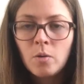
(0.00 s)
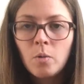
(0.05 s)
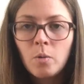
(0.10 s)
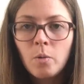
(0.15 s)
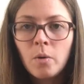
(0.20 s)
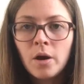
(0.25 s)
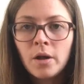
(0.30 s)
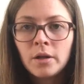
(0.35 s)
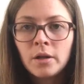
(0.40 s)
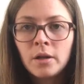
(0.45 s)

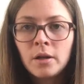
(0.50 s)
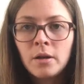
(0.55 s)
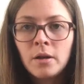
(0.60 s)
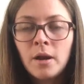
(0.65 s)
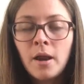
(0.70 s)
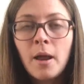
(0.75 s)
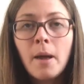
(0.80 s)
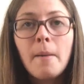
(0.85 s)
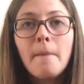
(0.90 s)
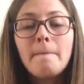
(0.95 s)

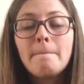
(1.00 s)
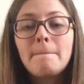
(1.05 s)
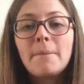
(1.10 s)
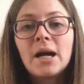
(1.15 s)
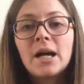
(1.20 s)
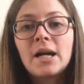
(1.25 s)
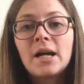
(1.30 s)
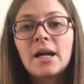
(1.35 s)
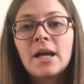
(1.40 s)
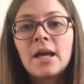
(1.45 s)
One
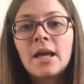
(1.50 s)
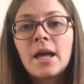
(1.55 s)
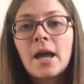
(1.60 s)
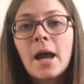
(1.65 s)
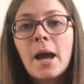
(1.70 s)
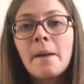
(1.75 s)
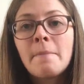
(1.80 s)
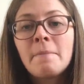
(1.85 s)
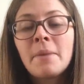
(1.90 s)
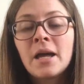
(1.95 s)
by
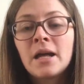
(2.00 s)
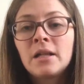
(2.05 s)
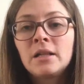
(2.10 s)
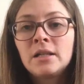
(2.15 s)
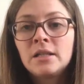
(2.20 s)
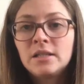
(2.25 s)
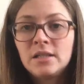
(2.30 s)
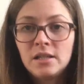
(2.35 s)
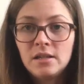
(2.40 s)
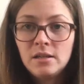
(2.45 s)

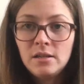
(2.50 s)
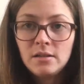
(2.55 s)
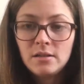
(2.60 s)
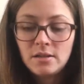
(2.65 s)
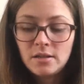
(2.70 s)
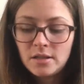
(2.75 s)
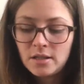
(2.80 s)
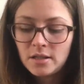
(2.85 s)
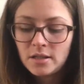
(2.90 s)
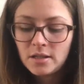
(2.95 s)
Appella
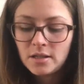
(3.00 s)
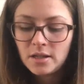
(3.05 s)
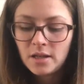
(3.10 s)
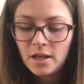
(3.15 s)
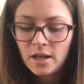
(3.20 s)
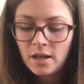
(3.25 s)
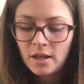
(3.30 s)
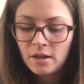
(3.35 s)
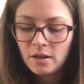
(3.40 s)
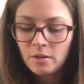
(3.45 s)
Knits,
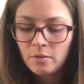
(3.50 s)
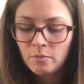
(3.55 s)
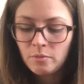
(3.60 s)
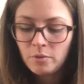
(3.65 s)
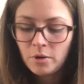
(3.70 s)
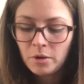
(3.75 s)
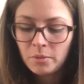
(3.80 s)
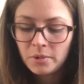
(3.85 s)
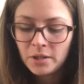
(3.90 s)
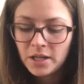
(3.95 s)

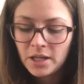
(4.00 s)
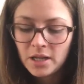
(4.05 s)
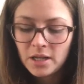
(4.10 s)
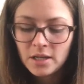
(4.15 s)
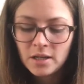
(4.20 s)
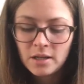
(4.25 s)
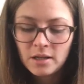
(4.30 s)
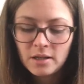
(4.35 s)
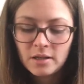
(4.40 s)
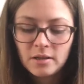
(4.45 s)

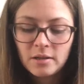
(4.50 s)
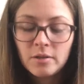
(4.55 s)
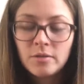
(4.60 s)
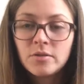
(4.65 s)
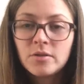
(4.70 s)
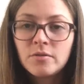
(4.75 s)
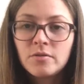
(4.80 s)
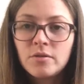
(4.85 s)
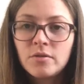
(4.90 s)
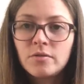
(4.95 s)
probably
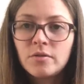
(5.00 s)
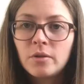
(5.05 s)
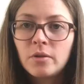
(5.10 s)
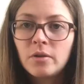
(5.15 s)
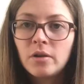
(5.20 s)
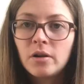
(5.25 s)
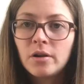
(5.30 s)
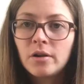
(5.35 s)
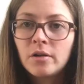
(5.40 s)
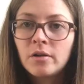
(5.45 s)
loads of you
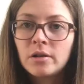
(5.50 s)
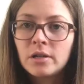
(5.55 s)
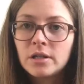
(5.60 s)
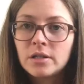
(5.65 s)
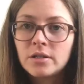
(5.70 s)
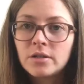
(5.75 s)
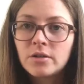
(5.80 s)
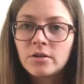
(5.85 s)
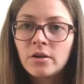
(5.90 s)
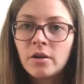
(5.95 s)
follow her on
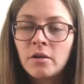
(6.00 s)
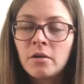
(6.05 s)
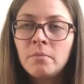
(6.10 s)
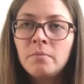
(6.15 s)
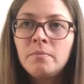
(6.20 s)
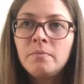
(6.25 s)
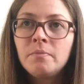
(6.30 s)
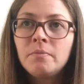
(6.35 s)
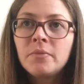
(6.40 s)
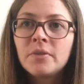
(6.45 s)

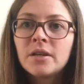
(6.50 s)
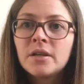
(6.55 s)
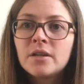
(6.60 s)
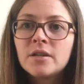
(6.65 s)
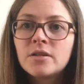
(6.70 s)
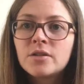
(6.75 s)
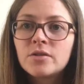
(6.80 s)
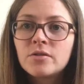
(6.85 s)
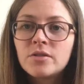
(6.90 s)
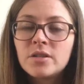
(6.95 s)
Instagram.
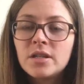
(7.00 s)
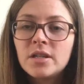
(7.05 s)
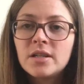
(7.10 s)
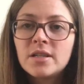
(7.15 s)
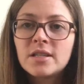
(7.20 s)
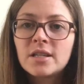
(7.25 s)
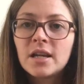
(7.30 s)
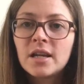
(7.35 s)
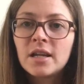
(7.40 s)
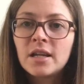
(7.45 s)
So she
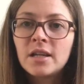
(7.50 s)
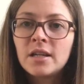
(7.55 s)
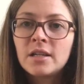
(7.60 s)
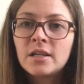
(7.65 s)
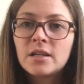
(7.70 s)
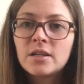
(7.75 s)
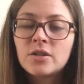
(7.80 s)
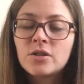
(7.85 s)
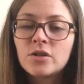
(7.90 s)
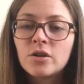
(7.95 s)
designed
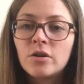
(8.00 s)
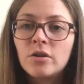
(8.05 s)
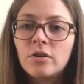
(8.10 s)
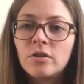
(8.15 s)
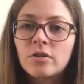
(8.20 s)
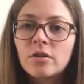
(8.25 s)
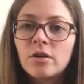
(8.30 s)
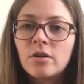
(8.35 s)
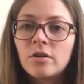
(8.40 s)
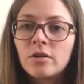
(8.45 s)
a shawl
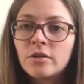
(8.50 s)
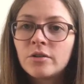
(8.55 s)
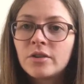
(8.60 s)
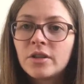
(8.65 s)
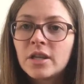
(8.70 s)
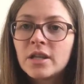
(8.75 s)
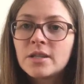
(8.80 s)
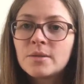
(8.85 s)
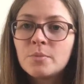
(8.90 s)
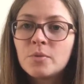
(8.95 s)
called
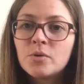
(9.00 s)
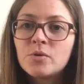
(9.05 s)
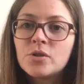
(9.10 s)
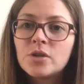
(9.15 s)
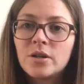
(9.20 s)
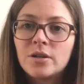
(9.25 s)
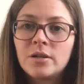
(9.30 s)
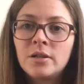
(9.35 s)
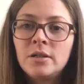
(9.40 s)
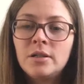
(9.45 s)
the Gizmo
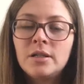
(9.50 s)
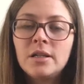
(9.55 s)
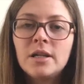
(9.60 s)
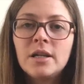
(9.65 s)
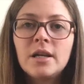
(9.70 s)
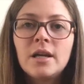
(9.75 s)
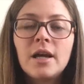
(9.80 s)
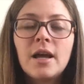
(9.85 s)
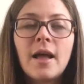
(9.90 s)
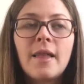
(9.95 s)
Shawl,
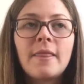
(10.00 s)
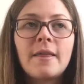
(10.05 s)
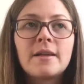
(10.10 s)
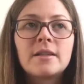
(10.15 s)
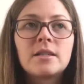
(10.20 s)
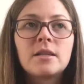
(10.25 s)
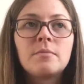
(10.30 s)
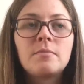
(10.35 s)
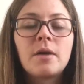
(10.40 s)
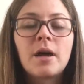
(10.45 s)
and
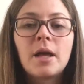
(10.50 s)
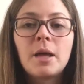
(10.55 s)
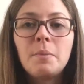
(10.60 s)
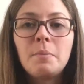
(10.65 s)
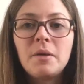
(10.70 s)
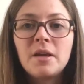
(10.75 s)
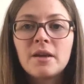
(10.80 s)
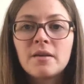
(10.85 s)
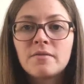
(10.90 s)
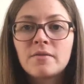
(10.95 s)
that's in my
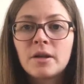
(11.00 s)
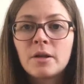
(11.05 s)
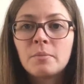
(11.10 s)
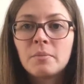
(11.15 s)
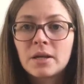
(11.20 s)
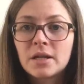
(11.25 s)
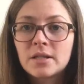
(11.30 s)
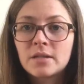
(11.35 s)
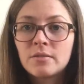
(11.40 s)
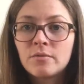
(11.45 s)
BFL
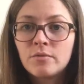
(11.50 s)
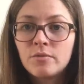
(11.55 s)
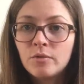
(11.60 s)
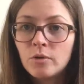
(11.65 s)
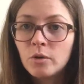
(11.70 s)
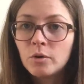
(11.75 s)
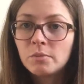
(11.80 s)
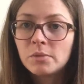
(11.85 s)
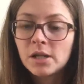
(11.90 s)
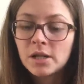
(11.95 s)
Masson
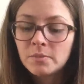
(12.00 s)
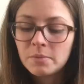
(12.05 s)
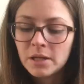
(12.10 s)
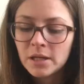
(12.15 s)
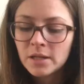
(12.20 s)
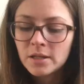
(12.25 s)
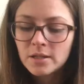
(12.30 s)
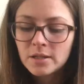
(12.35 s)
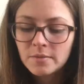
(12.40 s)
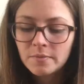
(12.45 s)
4 Ply
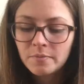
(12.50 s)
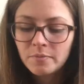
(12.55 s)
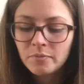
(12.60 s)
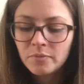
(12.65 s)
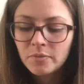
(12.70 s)
Base.